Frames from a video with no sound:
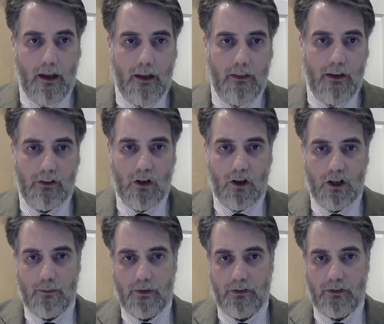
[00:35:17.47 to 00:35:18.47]
These
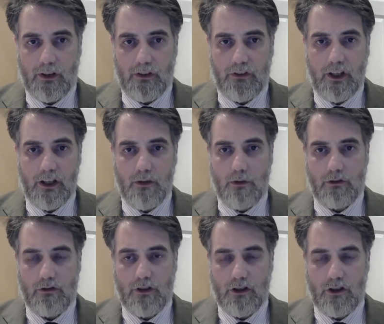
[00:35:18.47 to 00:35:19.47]
arguments continue a
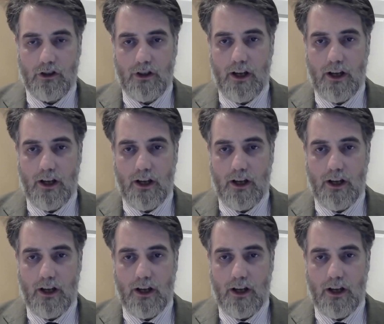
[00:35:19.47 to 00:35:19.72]
tradition